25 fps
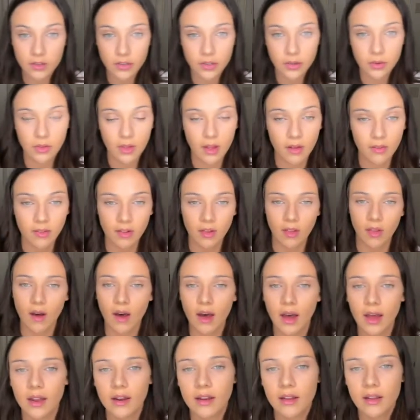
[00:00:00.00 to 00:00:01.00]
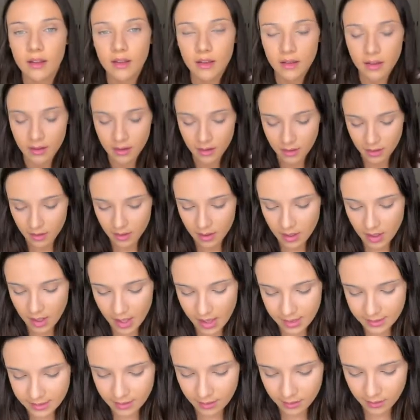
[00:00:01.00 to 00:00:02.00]
do love a lot,
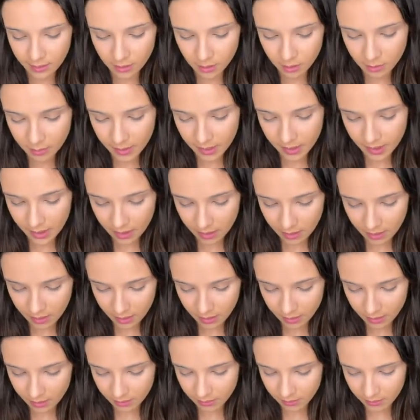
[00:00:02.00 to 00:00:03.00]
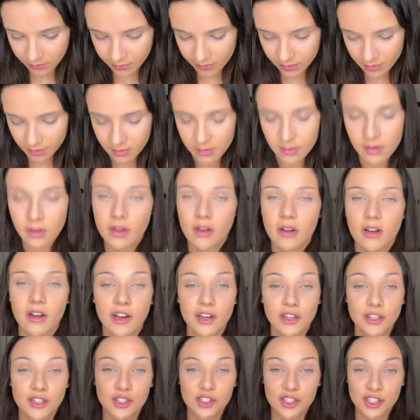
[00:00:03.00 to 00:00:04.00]
has a little bit of
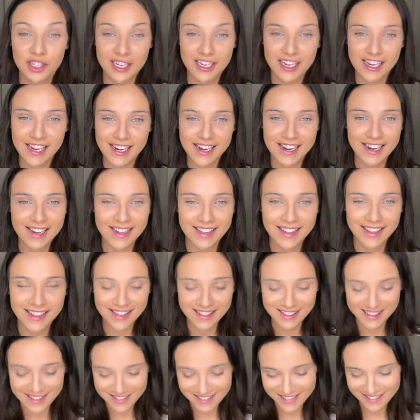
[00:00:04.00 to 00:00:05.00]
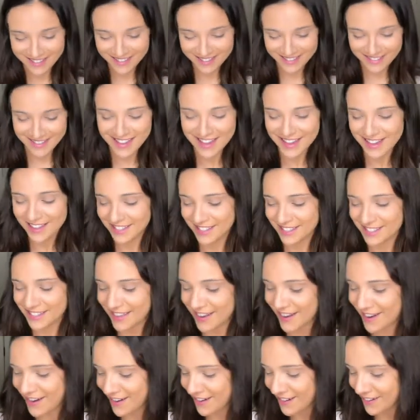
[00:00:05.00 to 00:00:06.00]
a sheen.
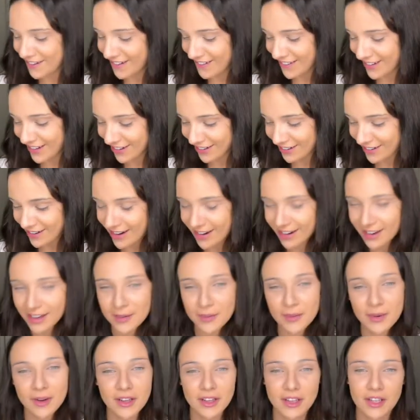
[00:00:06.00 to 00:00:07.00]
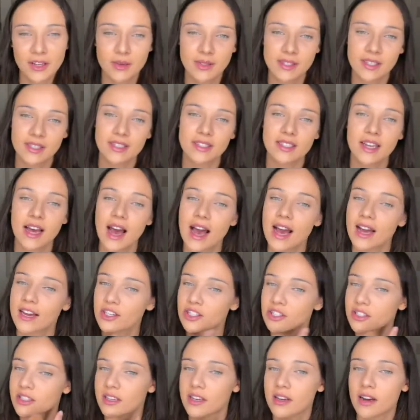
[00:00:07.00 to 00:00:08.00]
So you're not going to want to use it to
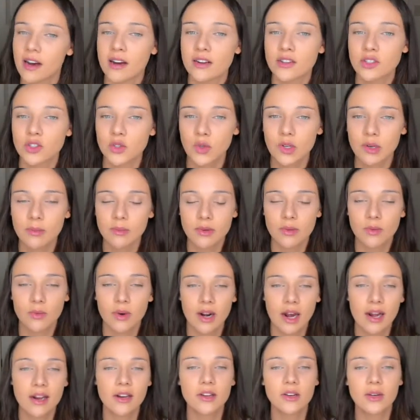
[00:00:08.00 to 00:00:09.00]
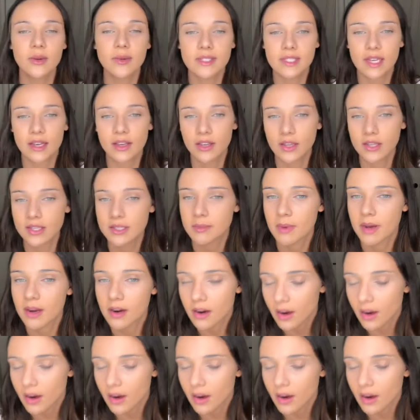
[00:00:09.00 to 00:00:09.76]
actually contour, but what I do is I use my